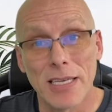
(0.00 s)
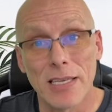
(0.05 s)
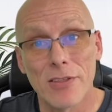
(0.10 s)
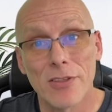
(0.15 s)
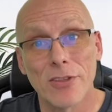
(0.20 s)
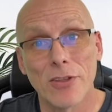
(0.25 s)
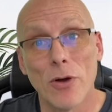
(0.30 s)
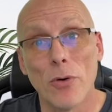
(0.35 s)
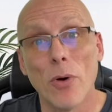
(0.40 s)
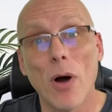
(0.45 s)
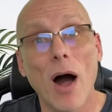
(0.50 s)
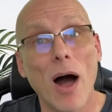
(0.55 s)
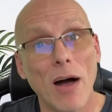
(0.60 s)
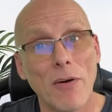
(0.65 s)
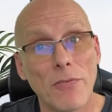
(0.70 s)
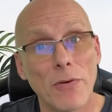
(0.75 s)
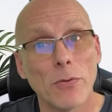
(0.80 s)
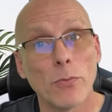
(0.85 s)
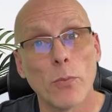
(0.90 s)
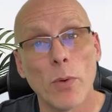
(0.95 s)
So
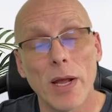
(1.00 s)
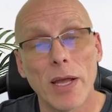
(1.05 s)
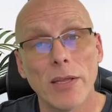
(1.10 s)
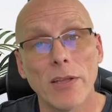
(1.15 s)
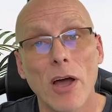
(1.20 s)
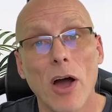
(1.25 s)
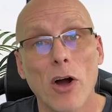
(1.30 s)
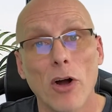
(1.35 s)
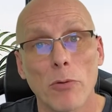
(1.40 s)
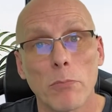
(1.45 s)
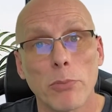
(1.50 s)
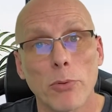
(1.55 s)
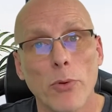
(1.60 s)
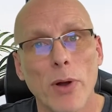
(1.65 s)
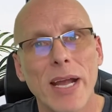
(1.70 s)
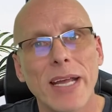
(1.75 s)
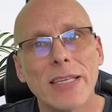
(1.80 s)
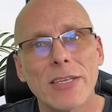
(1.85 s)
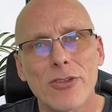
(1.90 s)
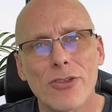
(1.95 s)
often when our
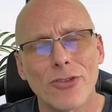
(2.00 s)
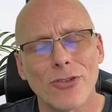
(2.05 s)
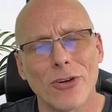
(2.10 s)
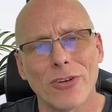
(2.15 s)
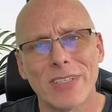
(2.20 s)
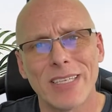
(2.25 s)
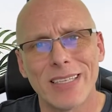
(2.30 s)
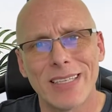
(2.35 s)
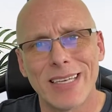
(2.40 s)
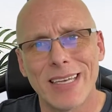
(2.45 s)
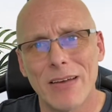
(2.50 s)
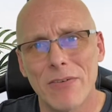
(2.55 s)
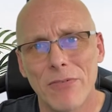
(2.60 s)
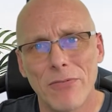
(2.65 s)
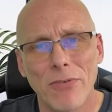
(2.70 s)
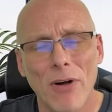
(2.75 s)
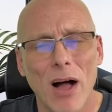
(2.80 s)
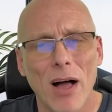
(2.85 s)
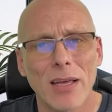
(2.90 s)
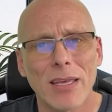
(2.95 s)
brain is starting to get
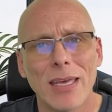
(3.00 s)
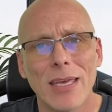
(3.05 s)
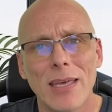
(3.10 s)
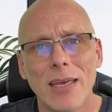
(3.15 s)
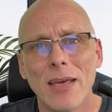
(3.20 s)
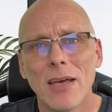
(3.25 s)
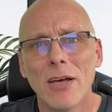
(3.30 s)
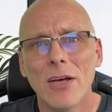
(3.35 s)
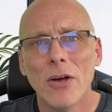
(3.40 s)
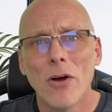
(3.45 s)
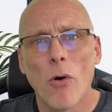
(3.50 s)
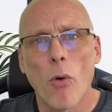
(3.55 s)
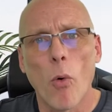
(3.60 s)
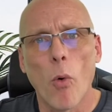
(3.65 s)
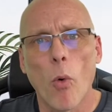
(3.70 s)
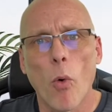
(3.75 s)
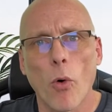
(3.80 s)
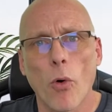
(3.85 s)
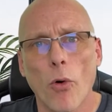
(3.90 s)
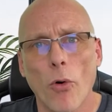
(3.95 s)
foggy
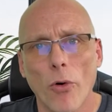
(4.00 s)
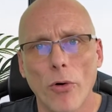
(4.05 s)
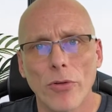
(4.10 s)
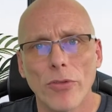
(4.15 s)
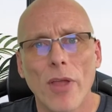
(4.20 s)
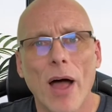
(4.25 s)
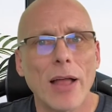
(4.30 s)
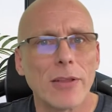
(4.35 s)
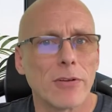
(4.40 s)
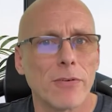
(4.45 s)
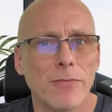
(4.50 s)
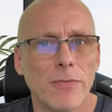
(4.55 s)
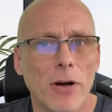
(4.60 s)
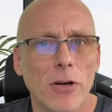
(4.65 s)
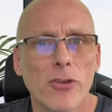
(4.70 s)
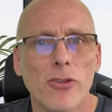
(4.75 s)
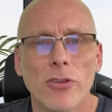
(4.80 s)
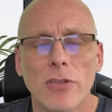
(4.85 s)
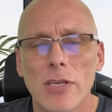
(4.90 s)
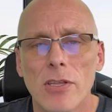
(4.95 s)
or not to
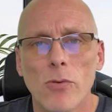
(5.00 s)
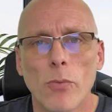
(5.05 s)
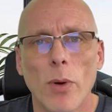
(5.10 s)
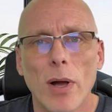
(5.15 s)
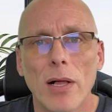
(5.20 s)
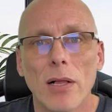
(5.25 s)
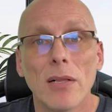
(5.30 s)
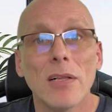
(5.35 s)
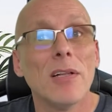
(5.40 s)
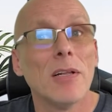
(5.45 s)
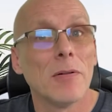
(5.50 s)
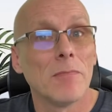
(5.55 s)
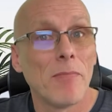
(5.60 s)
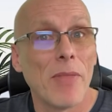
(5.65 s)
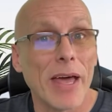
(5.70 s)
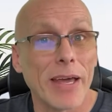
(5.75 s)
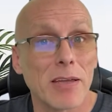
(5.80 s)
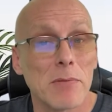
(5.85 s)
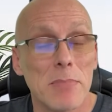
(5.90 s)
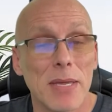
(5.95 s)
function as well,
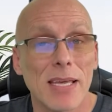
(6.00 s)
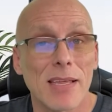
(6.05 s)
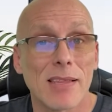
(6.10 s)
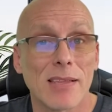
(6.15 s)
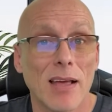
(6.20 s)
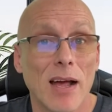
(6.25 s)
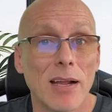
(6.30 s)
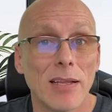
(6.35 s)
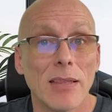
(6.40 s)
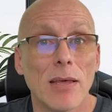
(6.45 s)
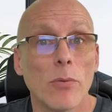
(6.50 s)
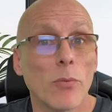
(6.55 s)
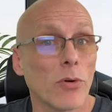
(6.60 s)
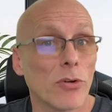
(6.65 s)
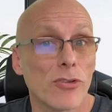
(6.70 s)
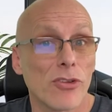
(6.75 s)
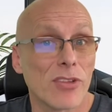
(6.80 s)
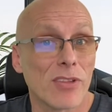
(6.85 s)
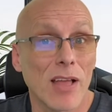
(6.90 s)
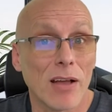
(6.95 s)
that can be a sign that we're
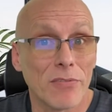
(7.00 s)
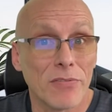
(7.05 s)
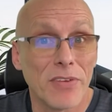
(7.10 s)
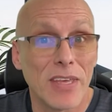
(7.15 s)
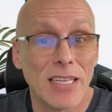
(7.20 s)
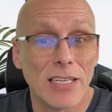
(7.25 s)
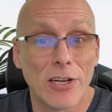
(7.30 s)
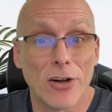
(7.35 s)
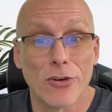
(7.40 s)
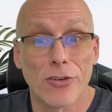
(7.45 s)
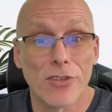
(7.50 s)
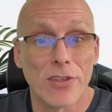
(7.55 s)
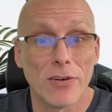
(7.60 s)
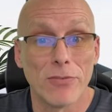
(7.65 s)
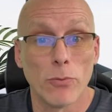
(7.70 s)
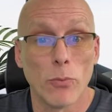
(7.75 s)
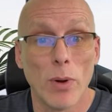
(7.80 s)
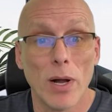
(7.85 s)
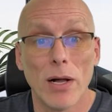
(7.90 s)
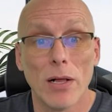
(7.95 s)
just not feeding ourselves
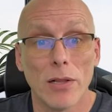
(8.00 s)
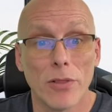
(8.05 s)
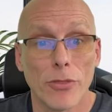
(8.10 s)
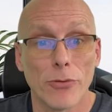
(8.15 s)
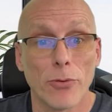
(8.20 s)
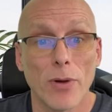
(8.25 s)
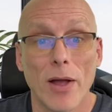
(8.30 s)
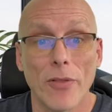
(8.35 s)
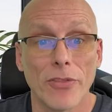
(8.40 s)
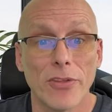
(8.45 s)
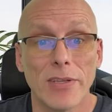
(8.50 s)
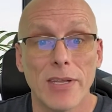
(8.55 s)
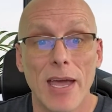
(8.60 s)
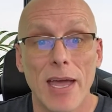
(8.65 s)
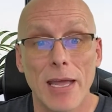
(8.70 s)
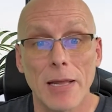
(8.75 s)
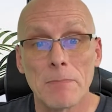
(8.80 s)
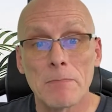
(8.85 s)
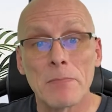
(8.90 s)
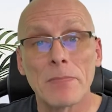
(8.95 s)
well throughout the
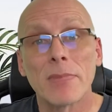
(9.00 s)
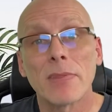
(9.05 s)
day.